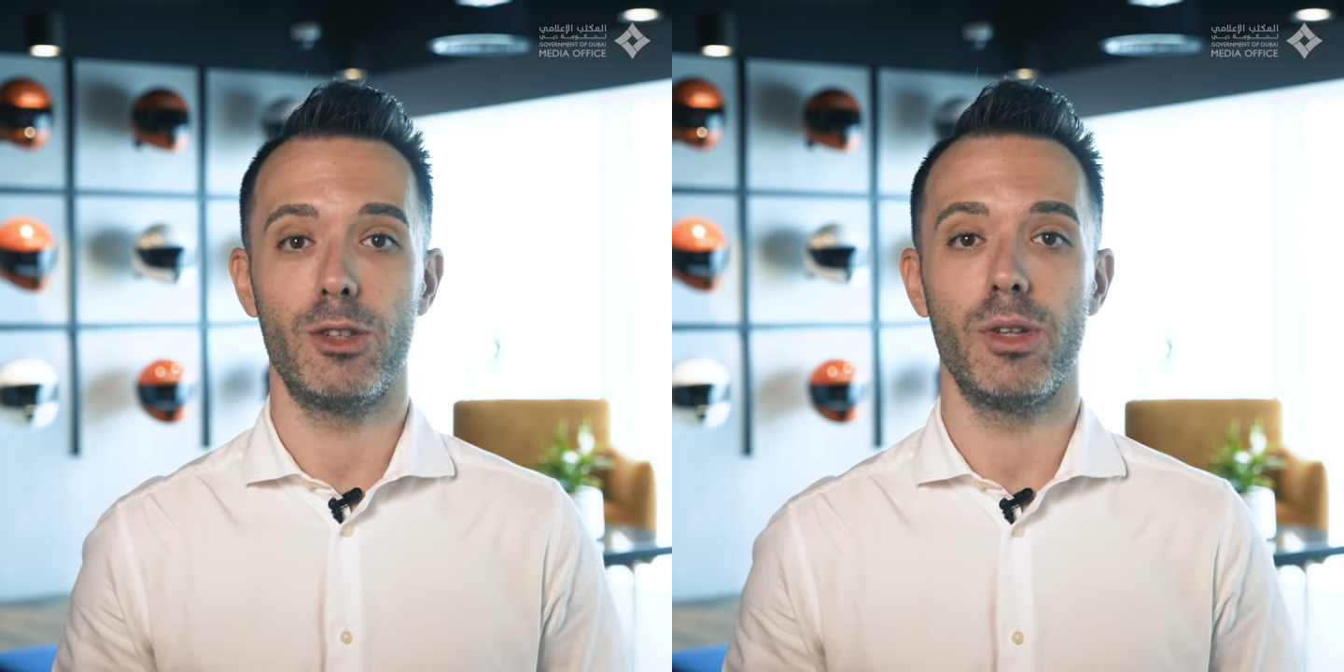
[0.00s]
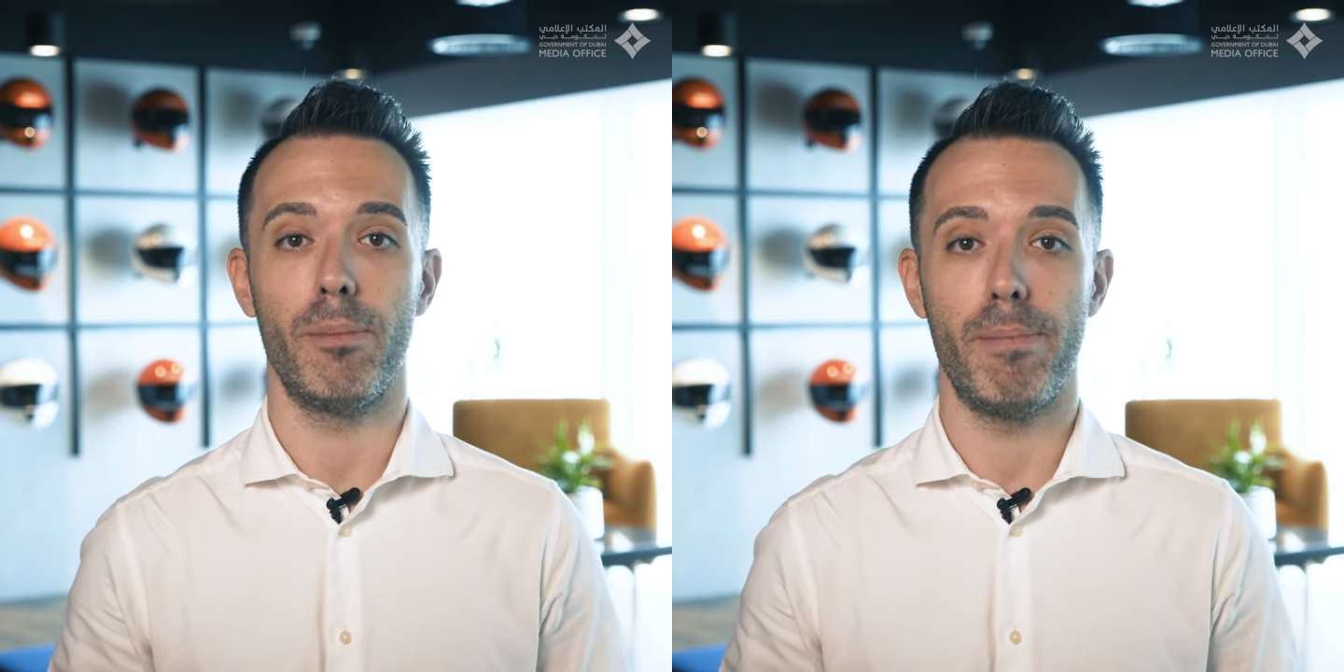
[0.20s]

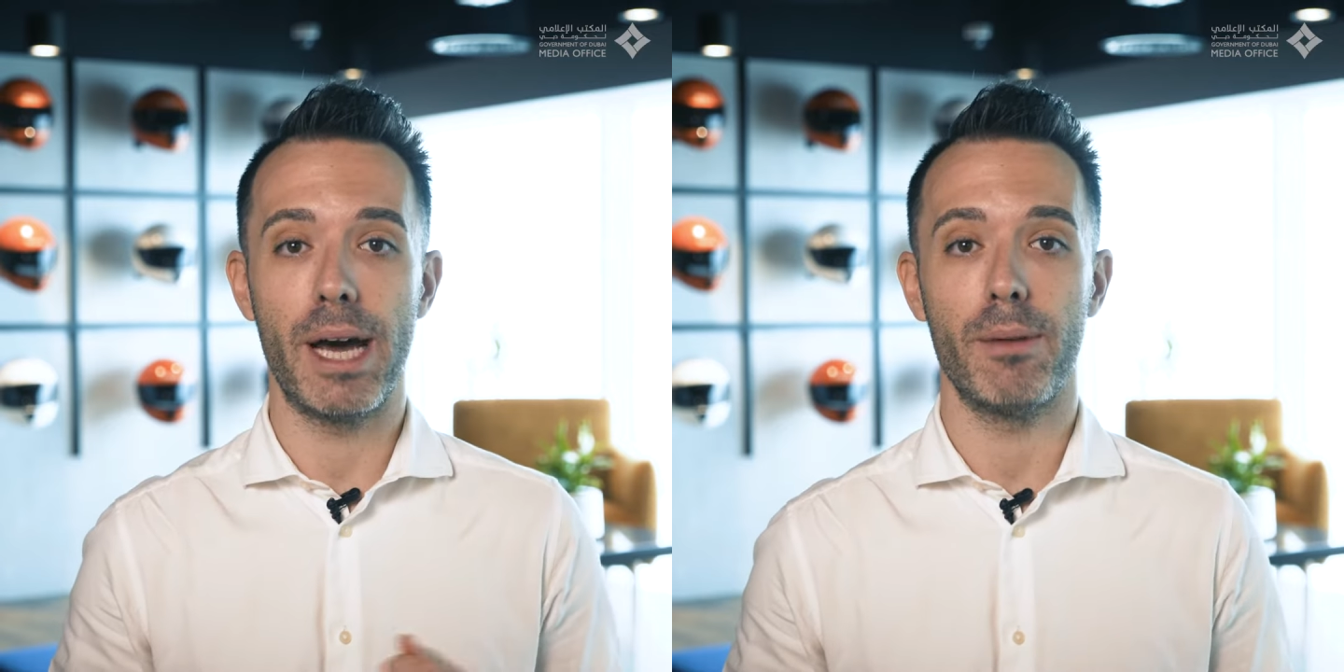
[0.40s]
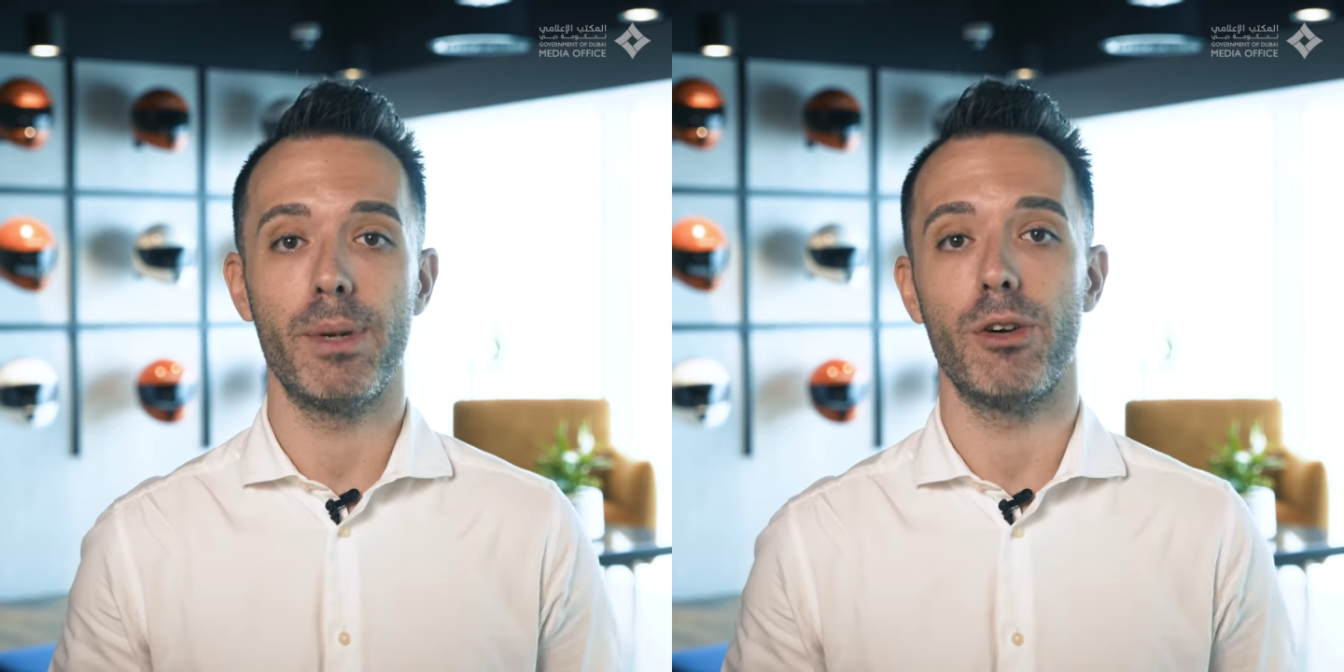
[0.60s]
to the
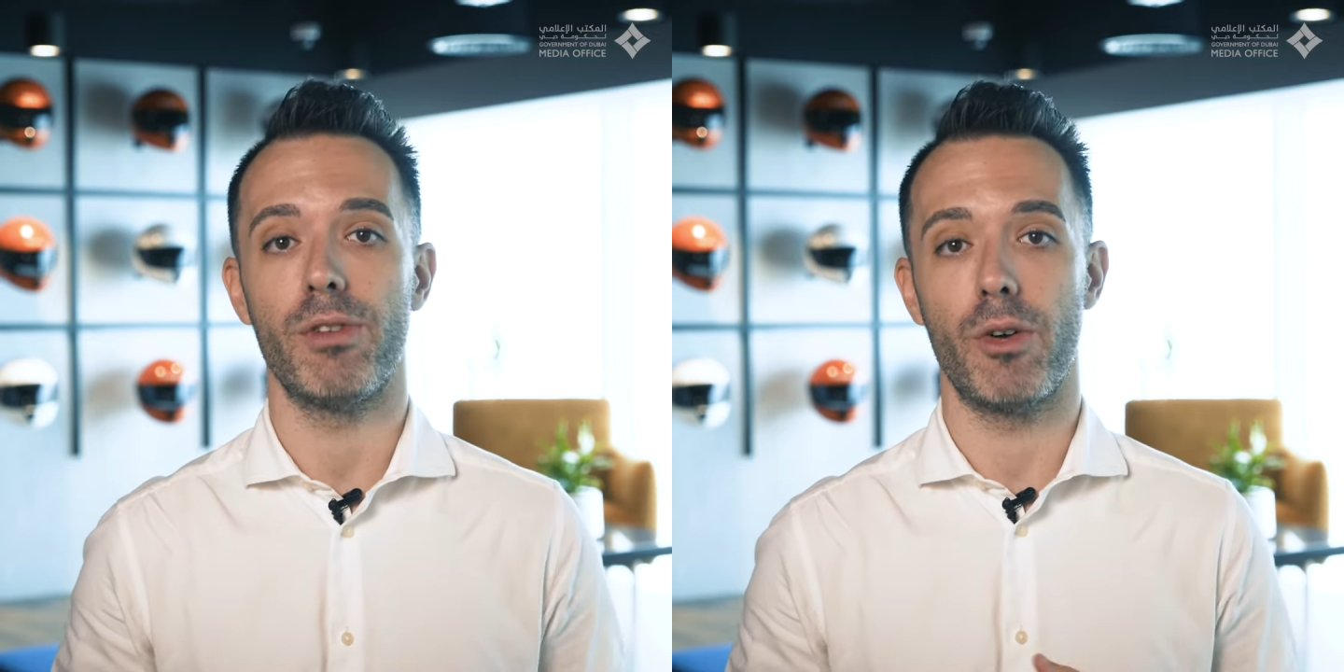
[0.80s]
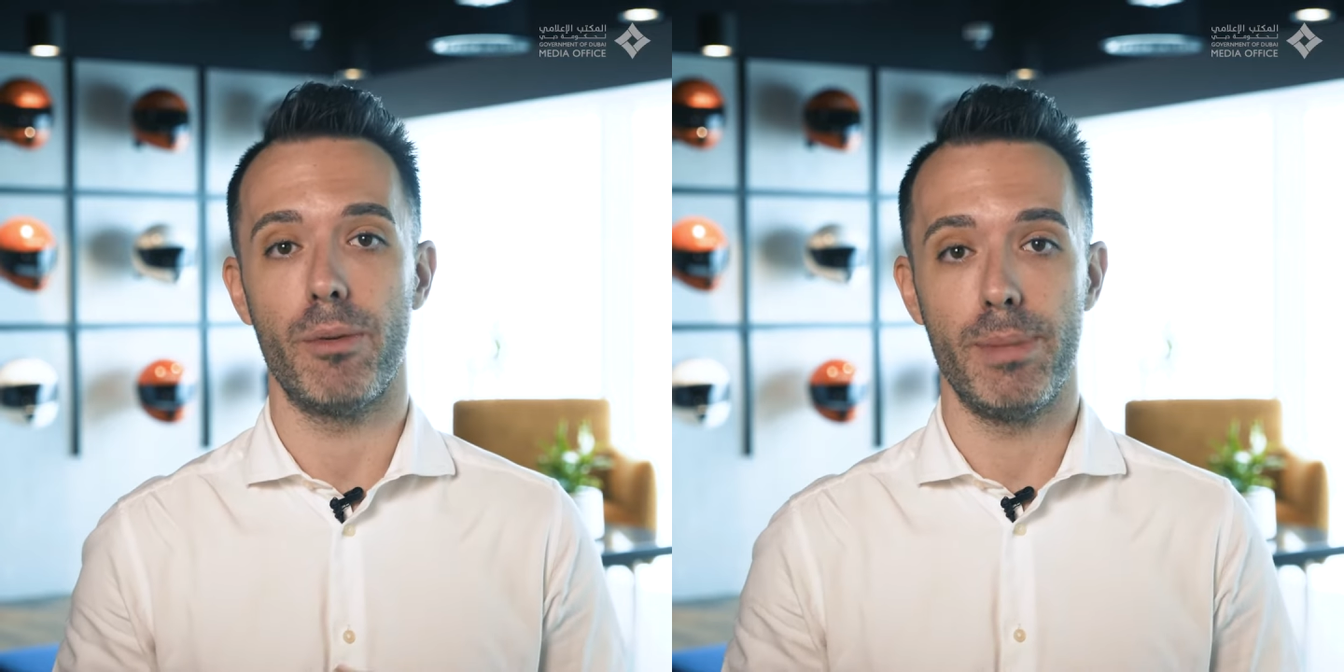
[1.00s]
betterment of our